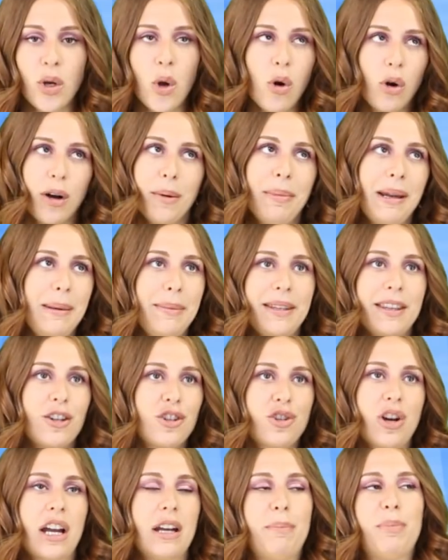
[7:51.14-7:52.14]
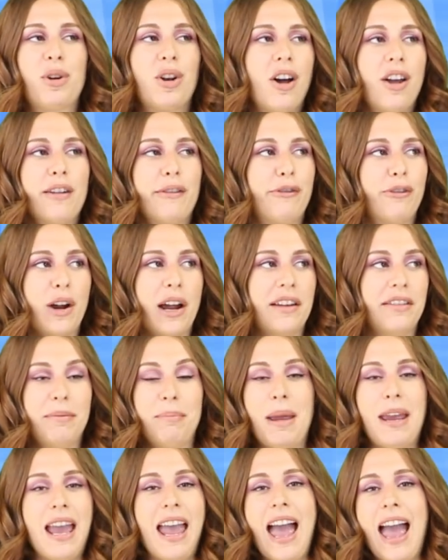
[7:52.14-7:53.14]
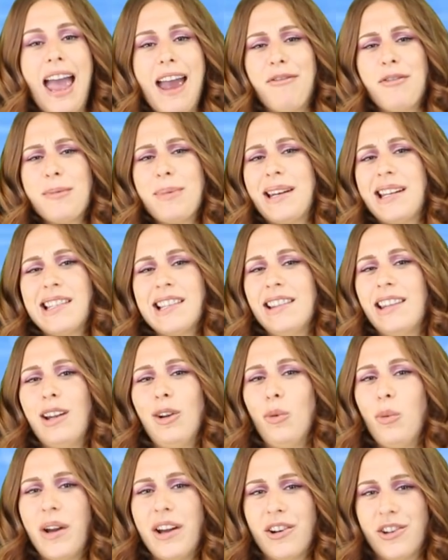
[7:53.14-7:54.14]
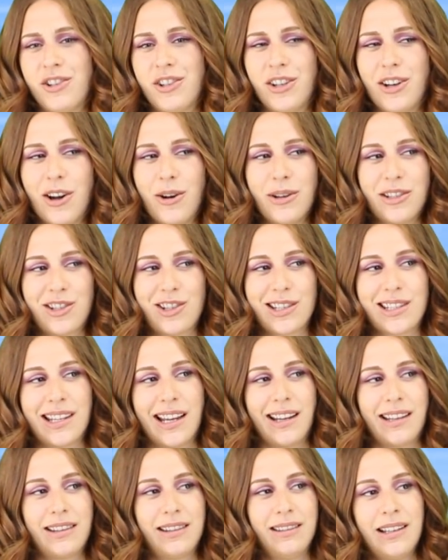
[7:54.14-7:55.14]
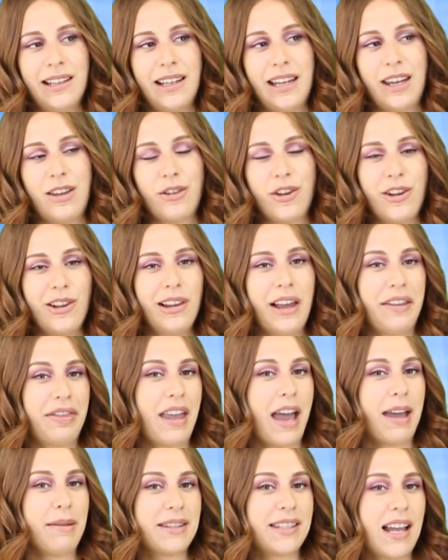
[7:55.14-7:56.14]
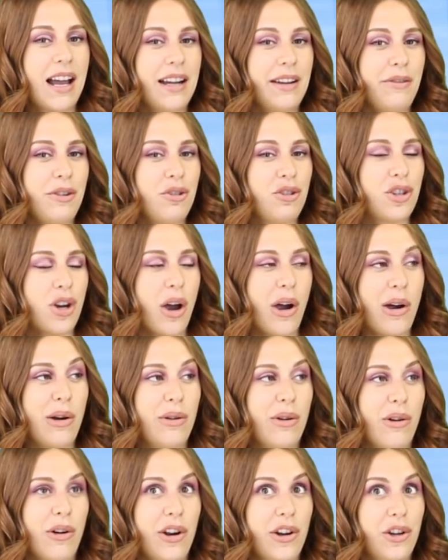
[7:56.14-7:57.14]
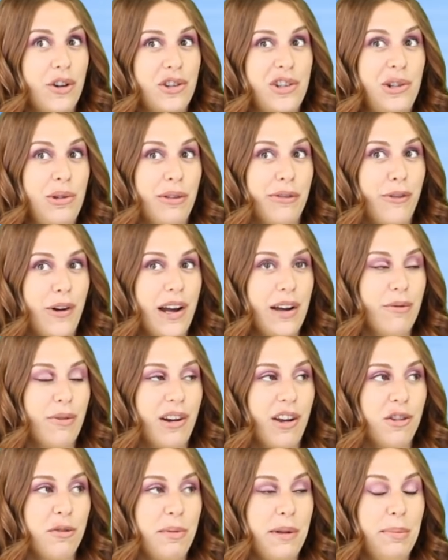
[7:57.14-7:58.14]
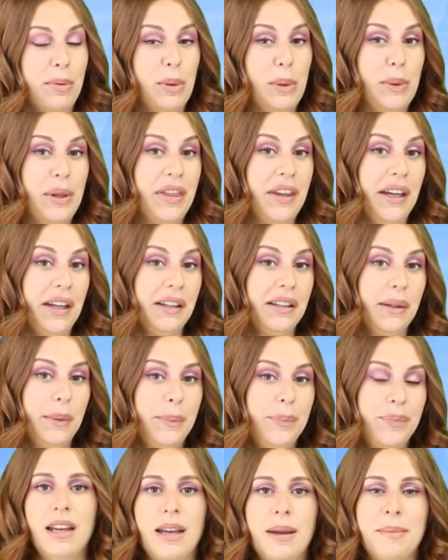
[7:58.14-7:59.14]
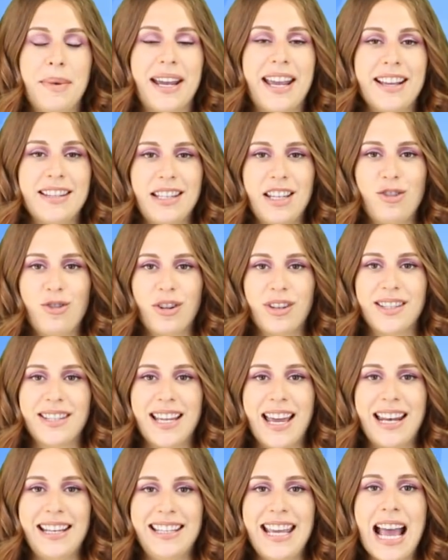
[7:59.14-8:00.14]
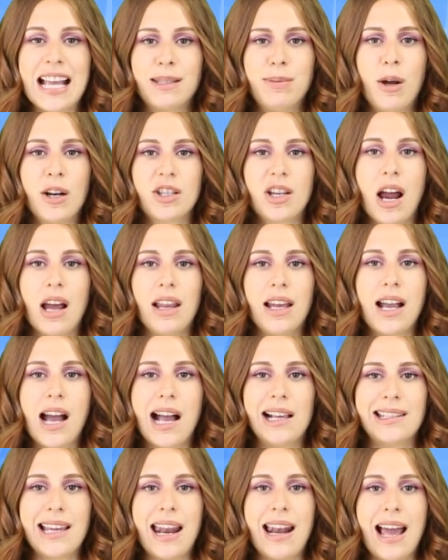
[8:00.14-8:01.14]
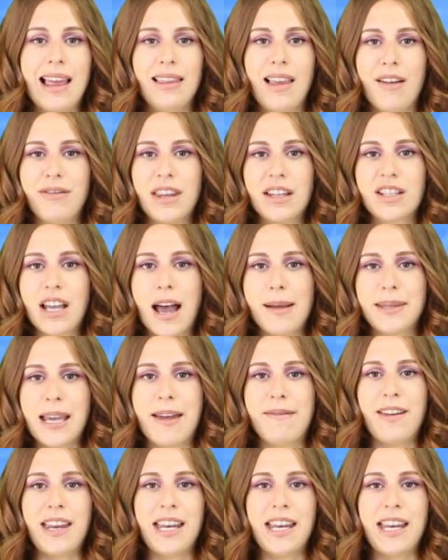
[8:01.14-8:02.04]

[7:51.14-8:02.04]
Or maybe they're trying to put on a front. Everybody's a little weird, you know? It's just like, either you let that side of you show or you're too afraid of what other people will think. Mackenzie Jordan said, yes, more Charlotte content. I love the top ten